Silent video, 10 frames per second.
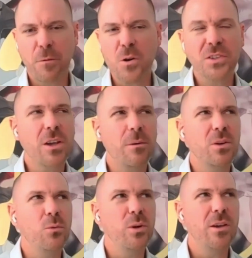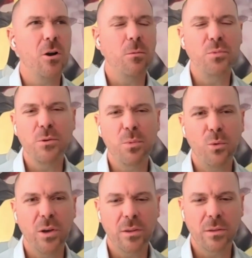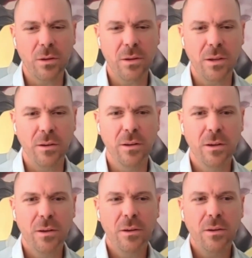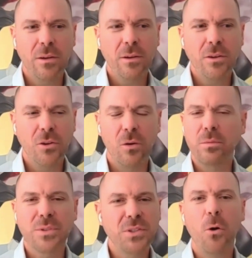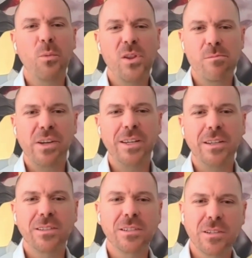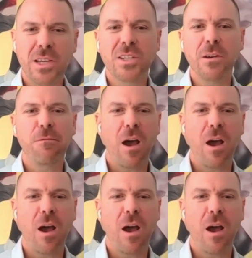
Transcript: first step that we help people with in, so many meetings is let's get